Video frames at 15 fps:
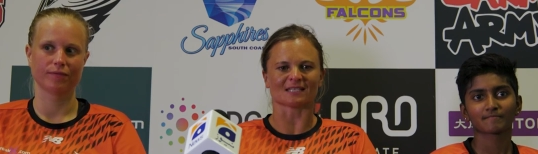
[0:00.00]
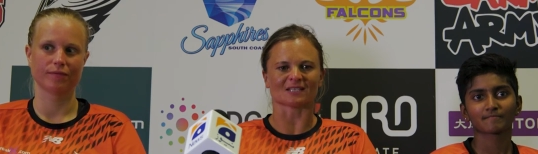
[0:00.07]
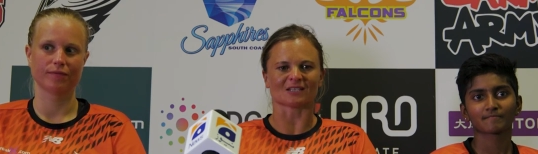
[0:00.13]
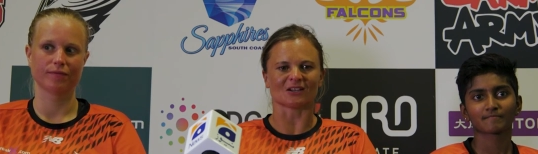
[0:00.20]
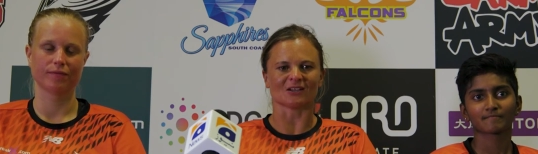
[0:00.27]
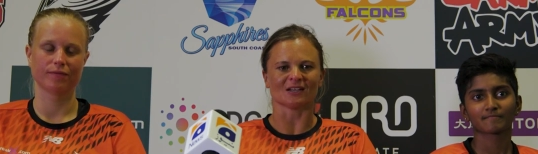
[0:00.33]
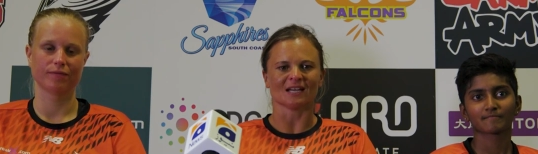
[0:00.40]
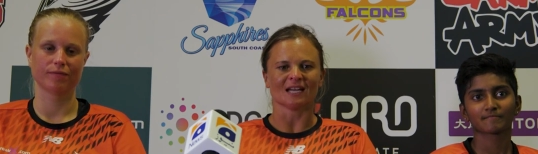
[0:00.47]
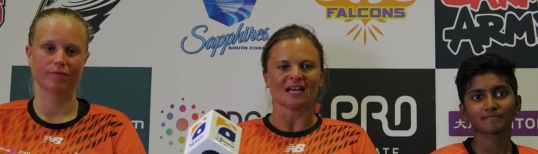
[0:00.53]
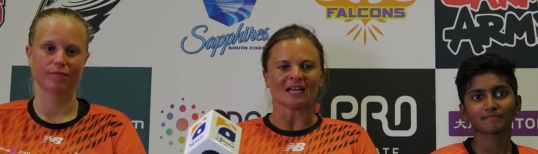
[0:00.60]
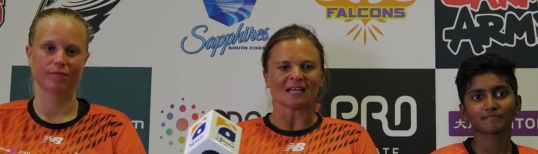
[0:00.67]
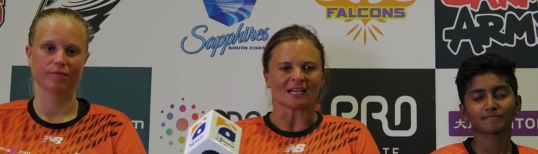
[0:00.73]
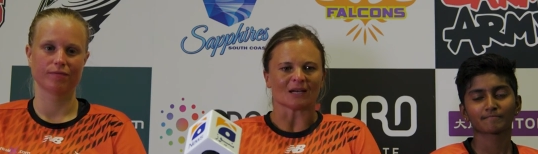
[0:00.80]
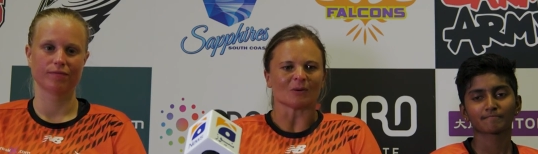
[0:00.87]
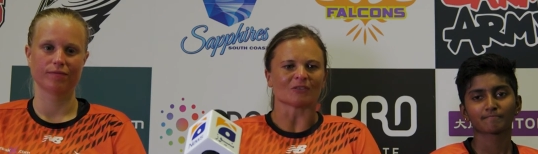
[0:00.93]
Speaker 1: So
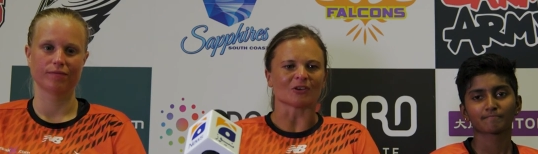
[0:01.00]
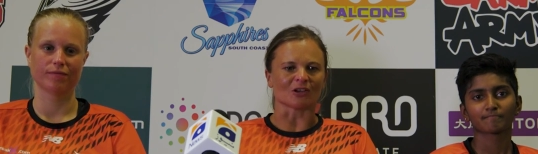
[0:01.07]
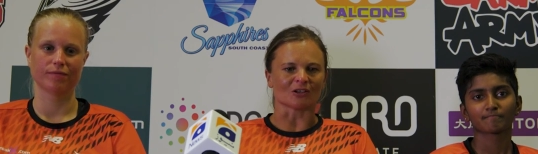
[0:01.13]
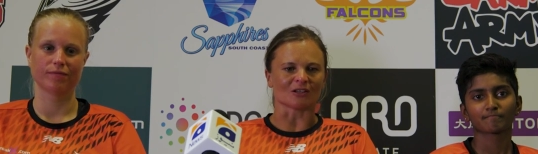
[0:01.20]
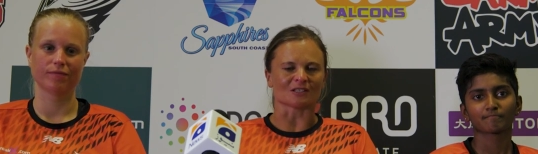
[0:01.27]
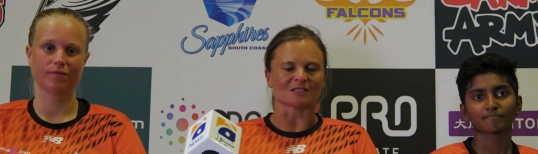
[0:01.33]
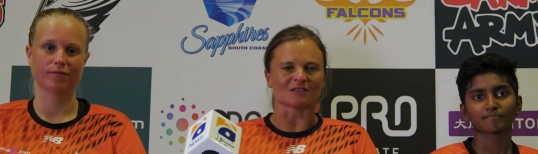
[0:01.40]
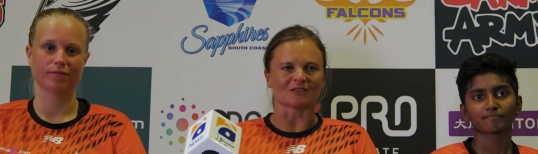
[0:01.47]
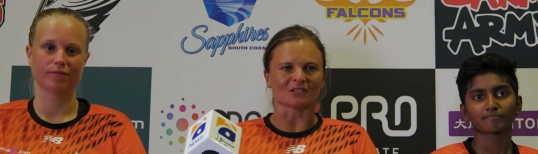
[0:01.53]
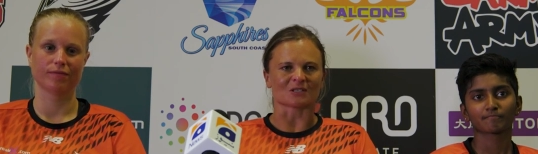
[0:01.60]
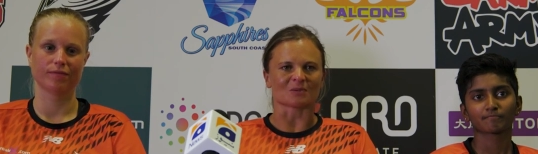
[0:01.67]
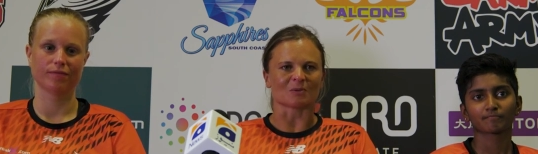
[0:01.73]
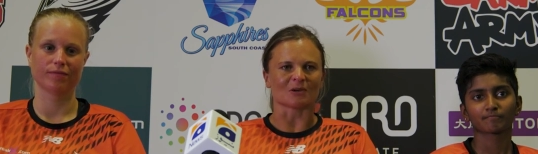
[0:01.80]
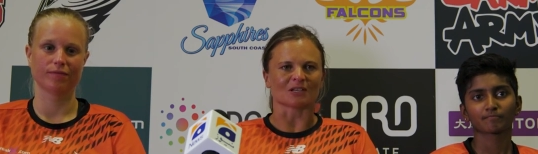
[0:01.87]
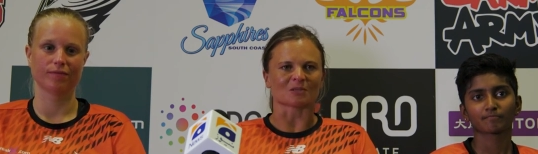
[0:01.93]
yeah, we've got lots of
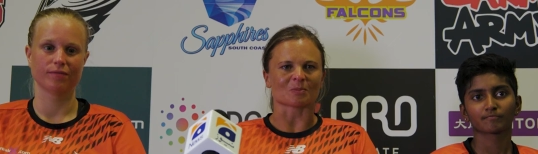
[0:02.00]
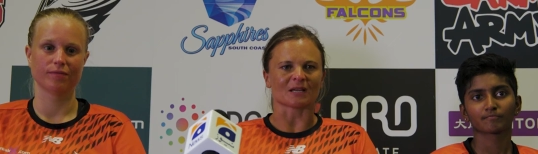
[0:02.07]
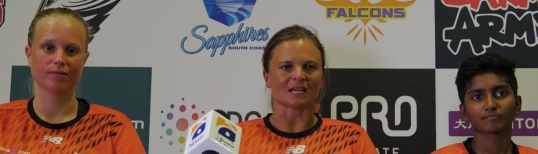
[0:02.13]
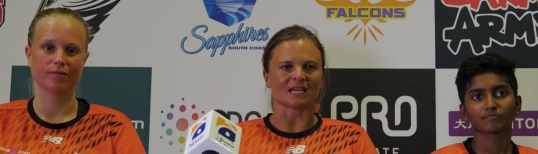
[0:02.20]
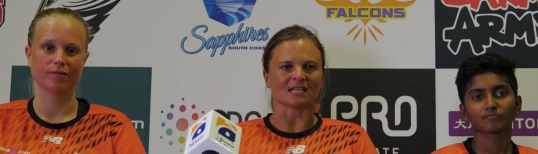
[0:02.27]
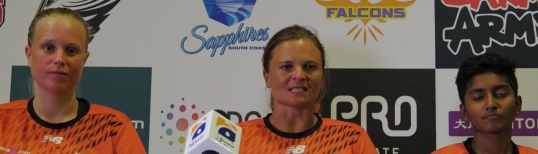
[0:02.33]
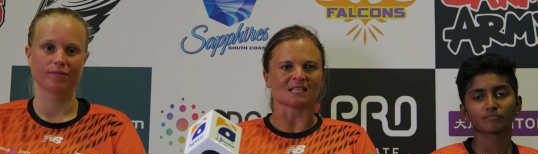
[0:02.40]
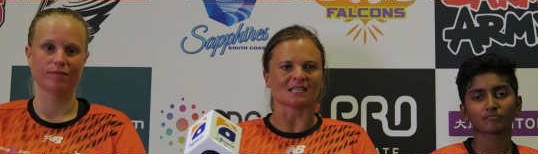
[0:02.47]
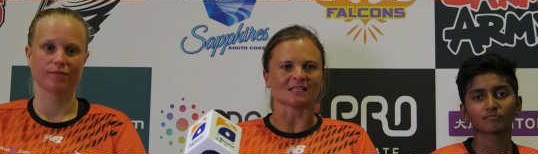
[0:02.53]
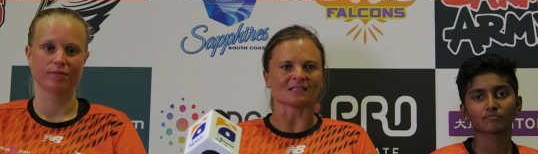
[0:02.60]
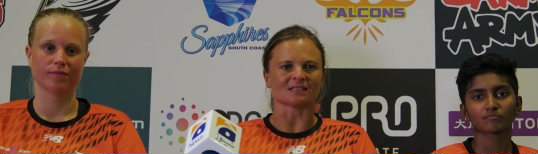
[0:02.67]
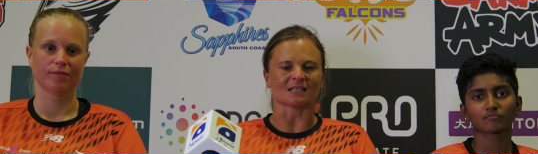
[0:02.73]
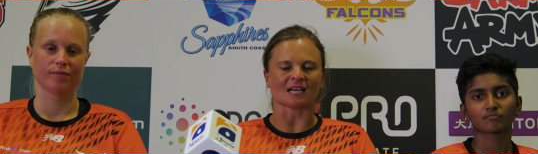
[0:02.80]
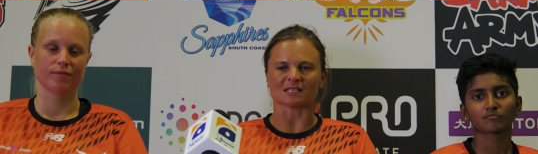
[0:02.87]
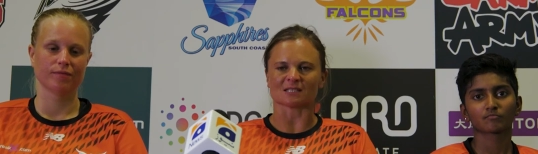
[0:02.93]
experienced players, and
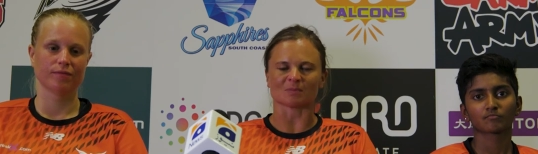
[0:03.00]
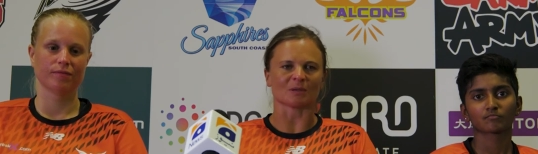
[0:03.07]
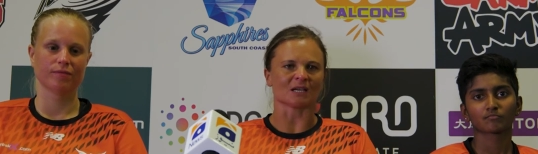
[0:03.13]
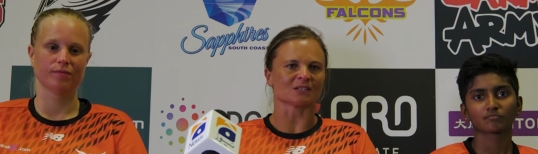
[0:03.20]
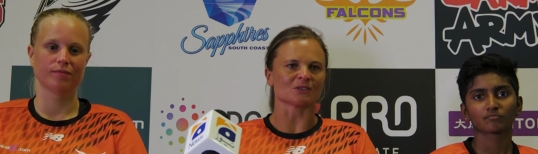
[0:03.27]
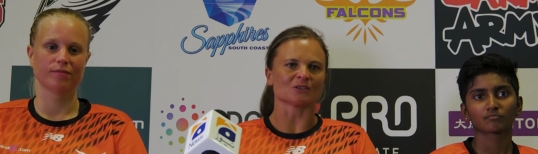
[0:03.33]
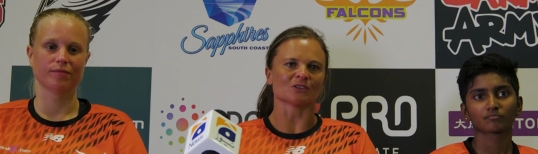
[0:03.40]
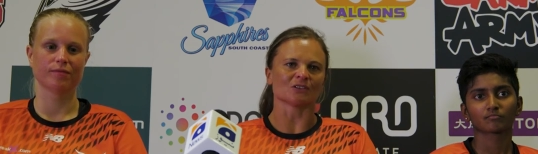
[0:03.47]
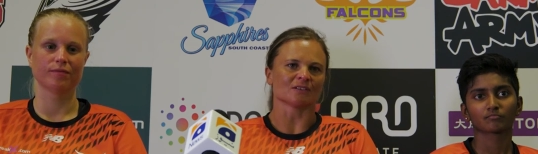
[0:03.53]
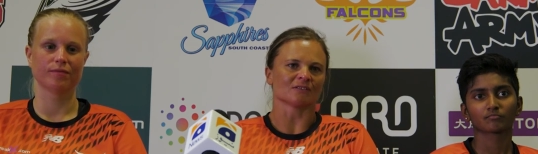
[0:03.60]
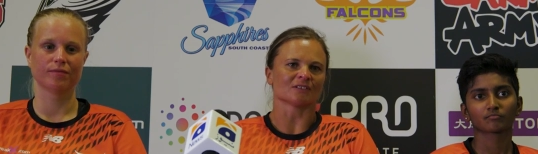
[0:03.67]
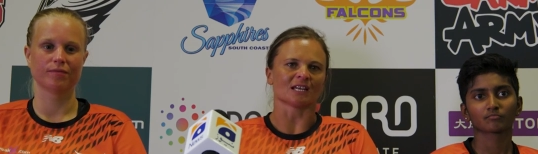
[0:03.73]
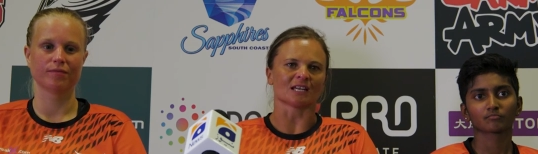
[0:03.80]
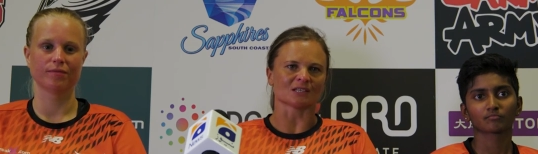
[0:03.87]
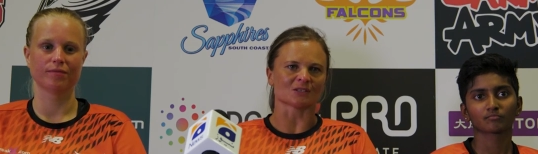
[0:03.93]
Atapattu could have
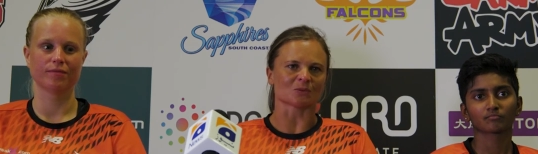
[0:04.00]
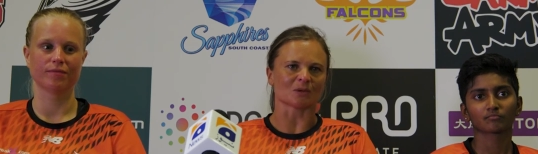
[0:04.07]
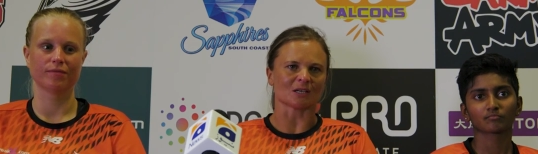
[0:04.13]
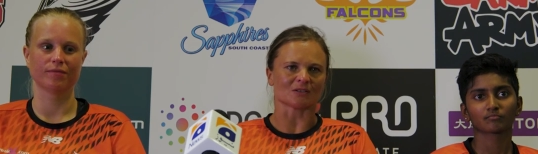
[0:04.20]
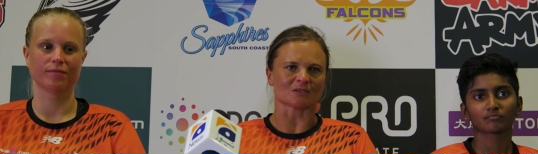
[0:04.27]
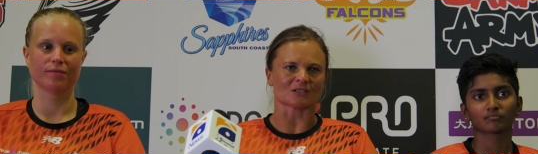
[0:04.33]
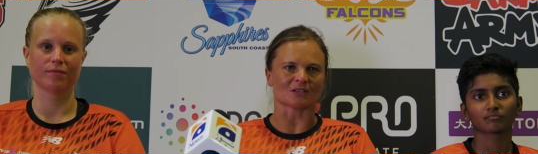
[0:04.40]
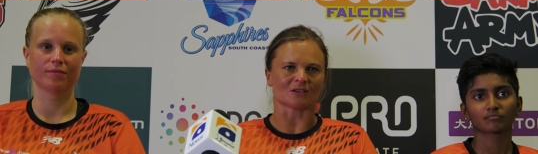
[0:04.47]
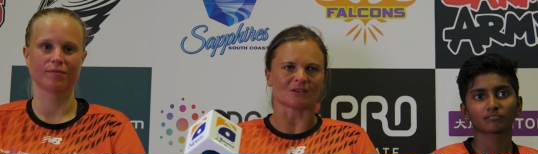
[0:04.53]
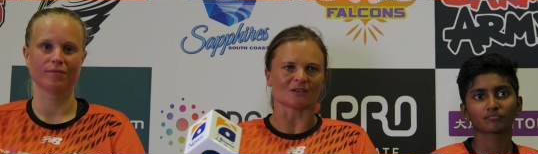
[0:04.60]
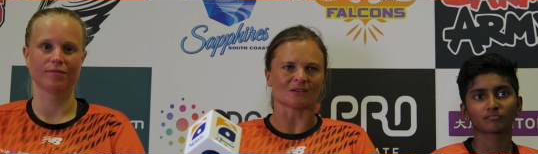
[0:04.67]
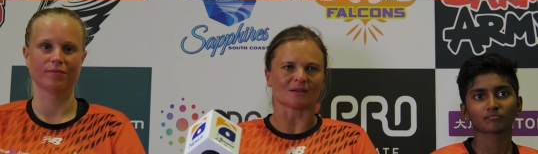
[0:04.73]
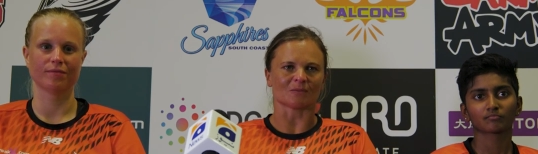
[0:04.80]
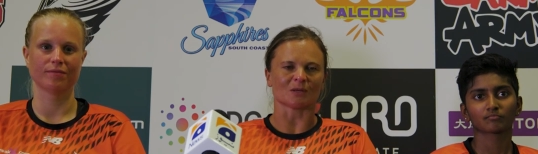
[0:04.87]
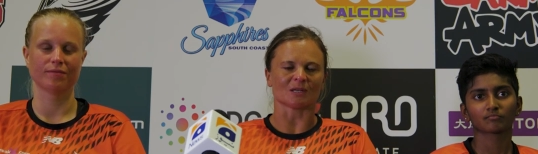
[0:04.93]
done it as well. So
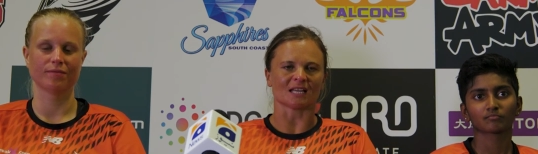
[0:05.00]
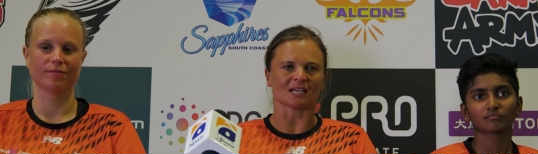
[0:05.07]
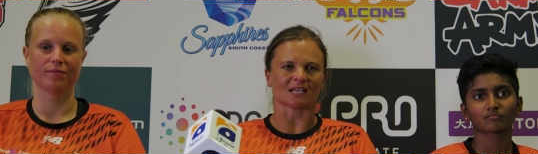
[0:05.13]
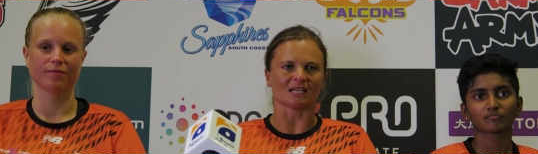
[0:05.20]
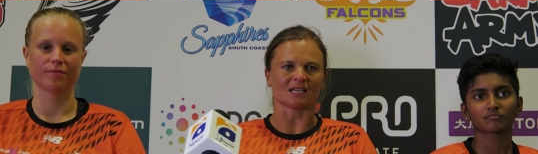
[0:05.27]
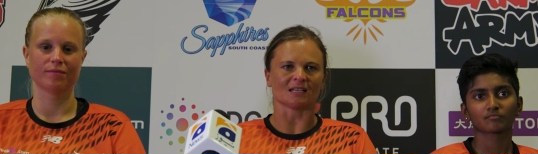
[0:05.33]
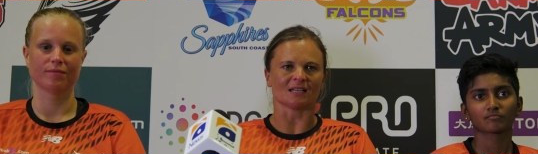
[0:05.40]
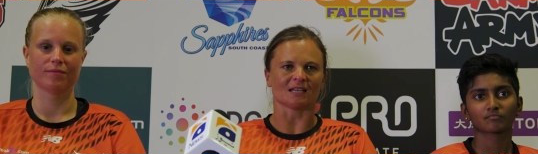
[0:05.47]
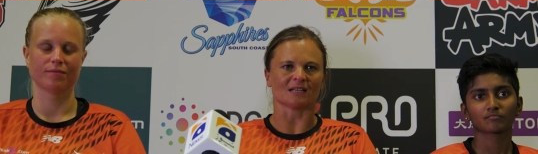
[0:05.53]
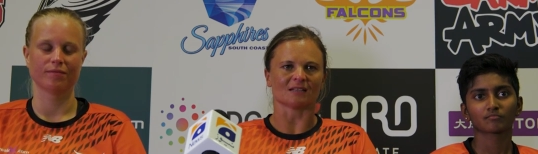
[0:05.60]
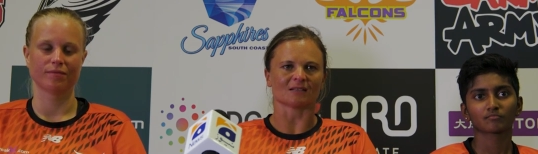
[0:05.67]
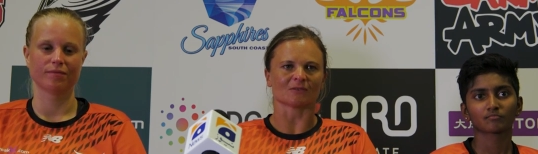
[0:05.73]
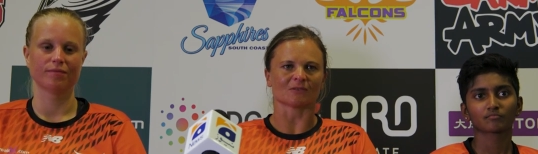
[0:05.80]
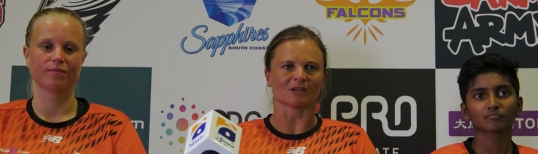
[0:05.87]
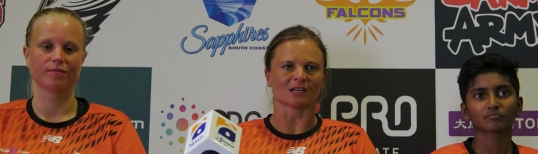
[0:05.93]
um, we're lucky in that
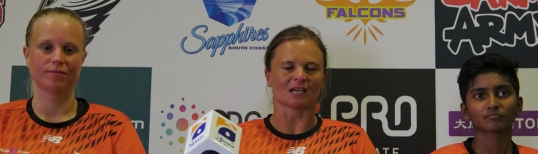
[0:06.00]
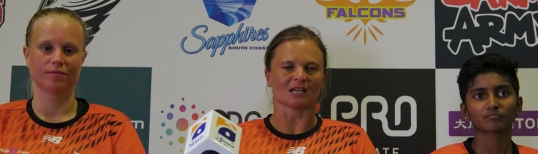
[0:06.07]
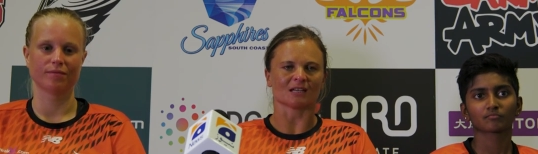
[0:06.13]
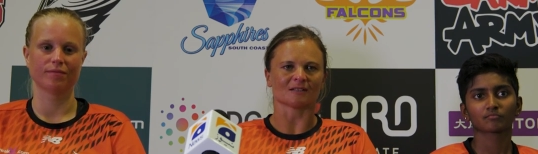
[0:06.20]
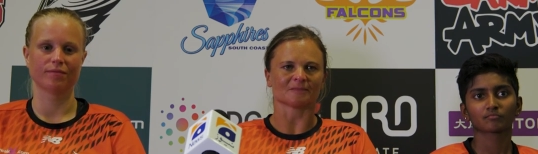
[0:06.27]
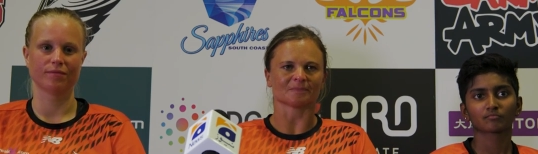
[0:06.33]
regard.